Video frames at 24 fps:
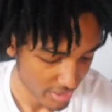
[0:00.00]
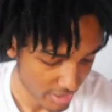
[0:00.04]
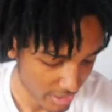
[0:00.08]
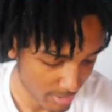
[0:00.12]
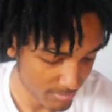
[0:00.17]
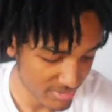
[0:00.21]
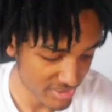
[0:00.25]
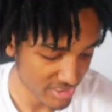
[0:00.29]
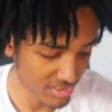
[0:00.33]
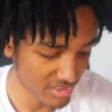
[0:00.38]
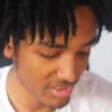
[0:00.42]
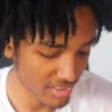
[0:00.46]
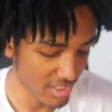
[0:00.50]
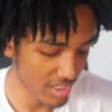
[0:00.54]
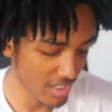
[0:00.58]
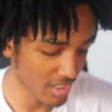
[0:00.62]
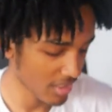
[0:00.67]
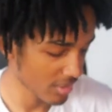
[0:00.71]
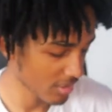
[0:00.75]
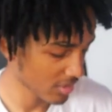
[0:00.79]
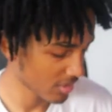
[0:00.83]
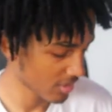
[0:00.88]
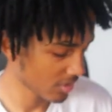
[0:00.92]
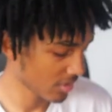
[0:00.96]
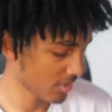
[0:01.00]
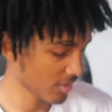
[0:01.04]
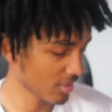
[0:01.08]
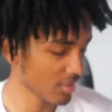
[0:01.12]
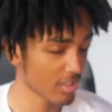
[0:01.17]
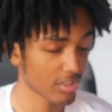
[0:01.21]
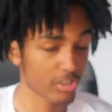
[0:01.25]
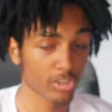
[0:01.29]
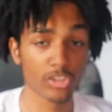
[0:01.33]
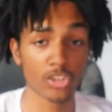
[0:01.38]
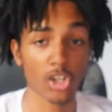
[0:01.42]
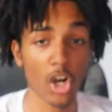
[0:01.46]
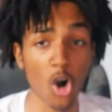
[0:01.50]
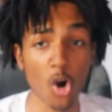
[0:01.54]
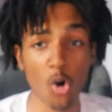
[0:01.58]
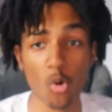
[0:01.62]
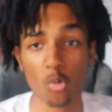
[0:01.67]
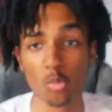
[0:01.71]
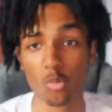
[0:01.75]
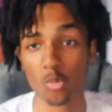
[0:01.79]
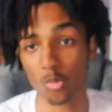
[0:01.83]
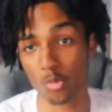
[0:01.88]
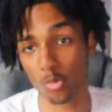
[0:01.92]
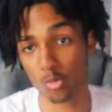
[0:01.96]
I'm telling y'all,
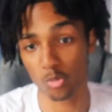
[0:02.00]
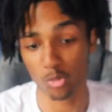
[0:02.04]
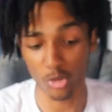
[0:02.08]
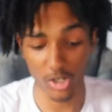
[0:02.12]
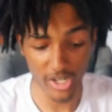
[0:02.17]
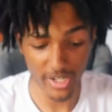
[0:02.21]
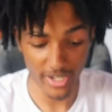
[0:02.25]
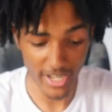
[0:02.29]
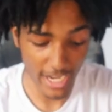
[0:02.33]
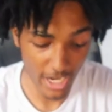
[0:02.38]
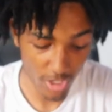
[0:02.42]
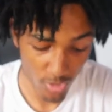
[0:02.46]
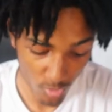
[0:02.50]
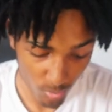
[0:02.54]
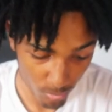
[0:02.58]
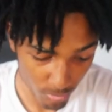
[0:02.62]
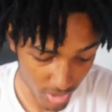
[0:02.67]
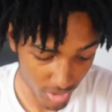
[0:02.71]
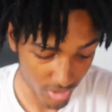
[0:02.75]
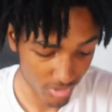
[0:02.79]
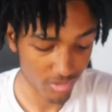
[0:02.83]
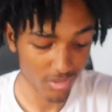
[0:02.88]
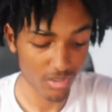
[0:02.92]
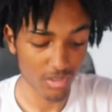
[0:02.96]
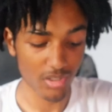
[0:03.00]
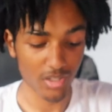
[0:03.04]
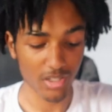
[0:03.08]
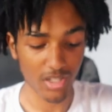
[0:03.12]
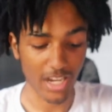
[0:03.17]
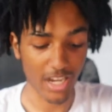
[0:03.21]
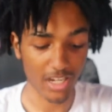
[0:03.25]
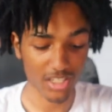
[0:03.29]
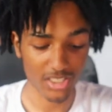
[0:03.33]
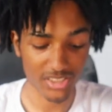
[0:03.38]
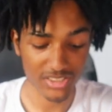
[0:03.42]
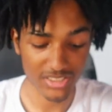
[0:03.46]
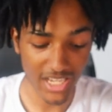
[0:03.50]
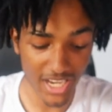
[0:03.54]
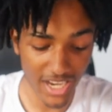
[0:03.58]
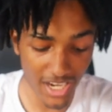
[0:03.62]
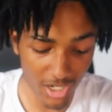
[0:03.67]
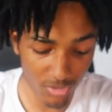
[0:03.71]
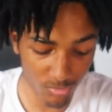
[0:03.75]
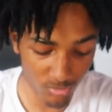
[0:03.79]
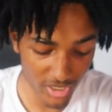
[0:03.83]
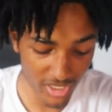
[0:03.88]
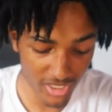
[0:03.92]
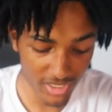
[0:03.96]
don't run out, bro. Cause
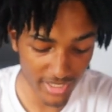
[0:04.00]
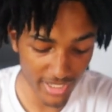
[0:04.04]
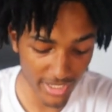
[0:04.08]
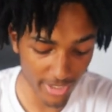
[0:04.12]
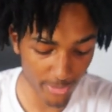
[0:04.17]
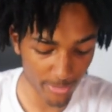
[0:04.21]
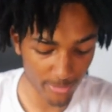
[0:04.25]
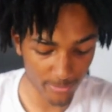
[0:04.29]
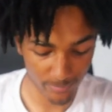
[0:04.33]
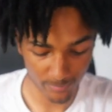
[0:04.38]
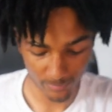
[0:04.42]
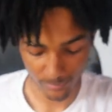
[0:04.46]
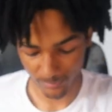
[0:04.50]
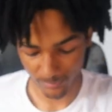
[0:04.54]
I ran out.